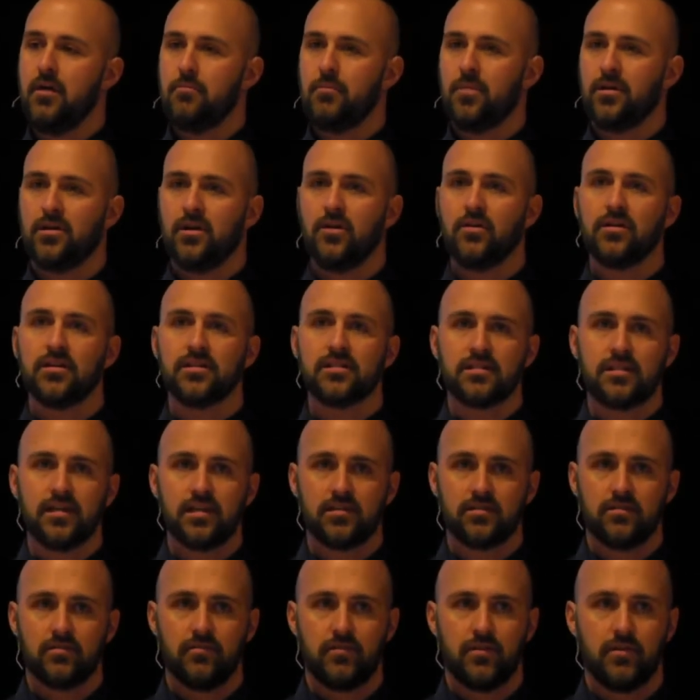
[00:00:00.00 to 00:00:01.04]
but only
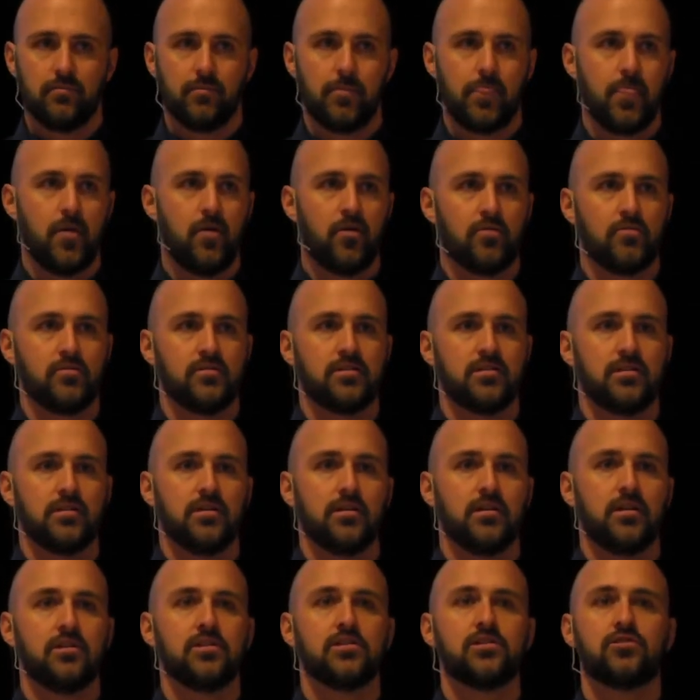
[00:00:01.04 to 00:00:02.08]
6 of them are
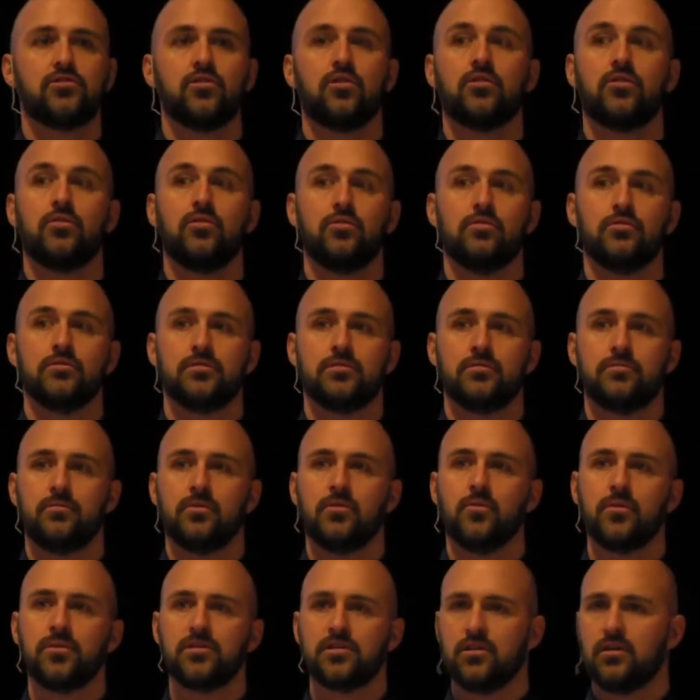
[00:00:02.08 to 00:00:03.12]
considered strongholds,
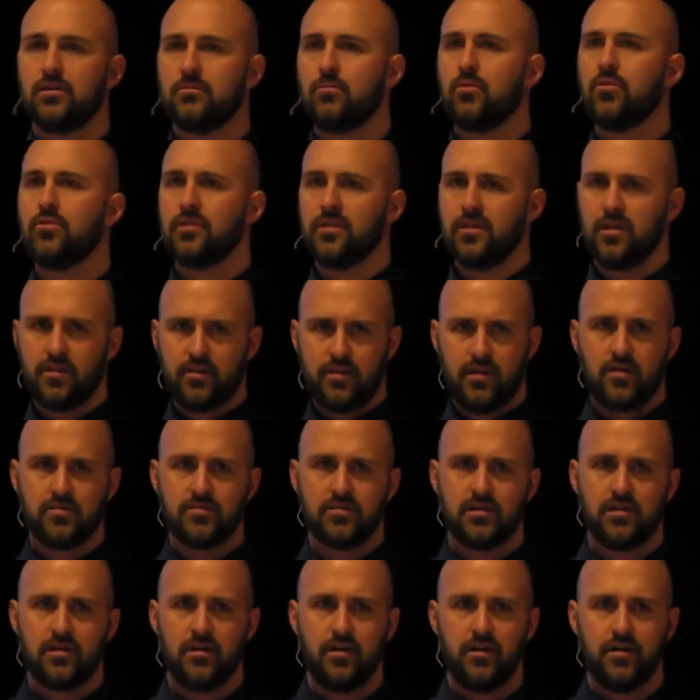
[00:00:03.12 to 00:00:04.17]
in which there are more than
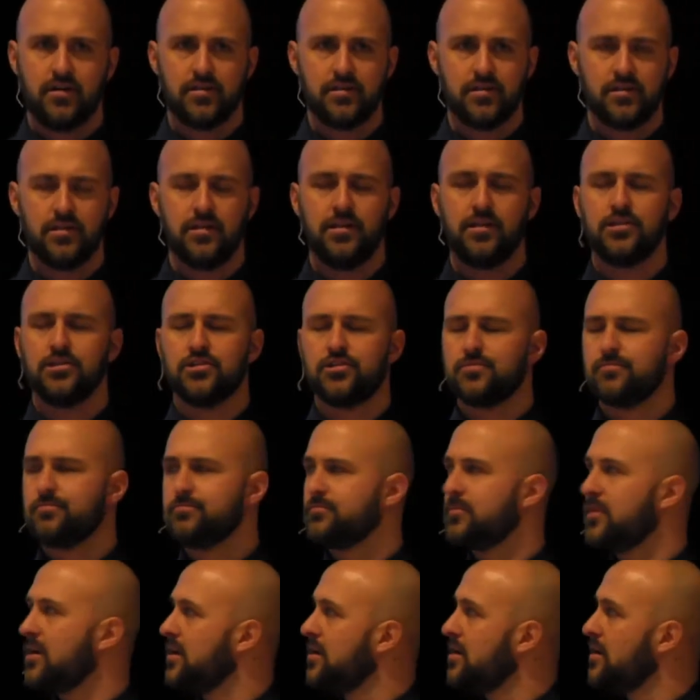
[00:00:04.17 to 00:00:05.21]
1,000 lions in each,
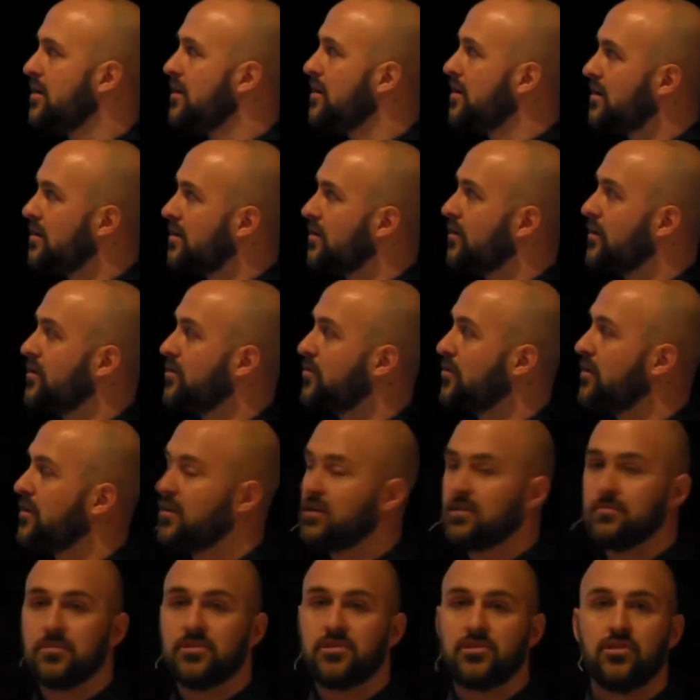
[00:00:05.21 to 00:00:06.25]

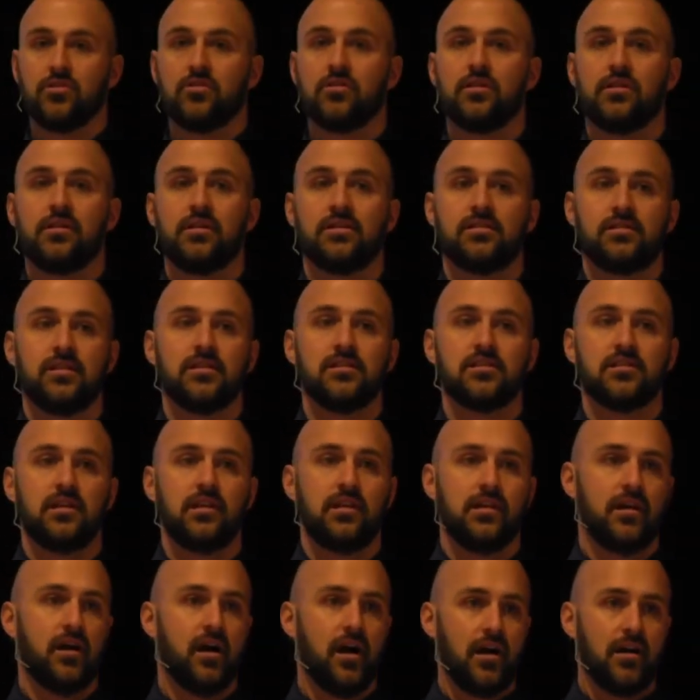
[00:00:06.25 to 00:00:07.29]
rendering the majority
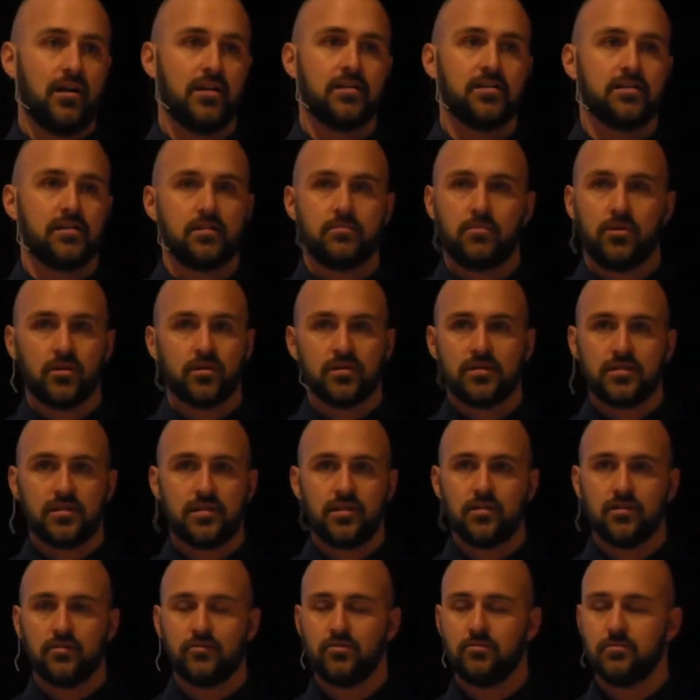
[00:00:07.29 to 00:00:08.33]
essentially islands among a
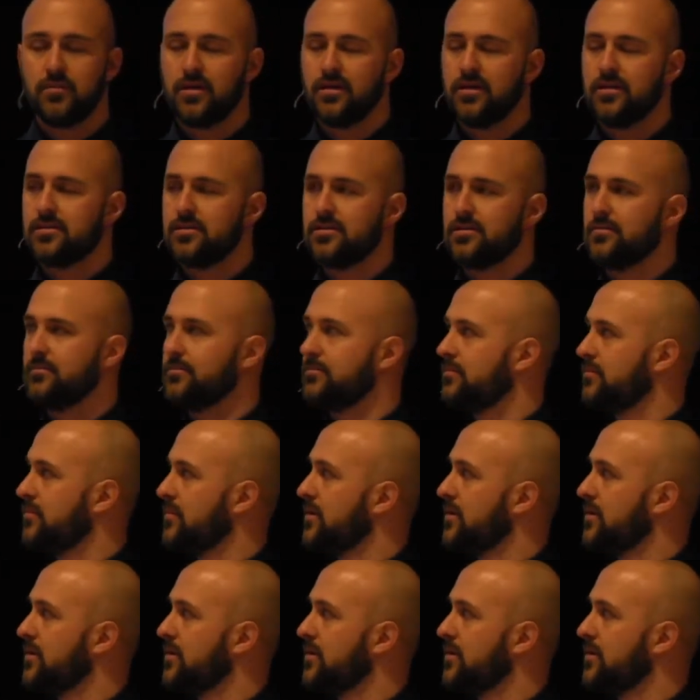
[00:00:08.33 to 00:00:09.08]
sea of humanity.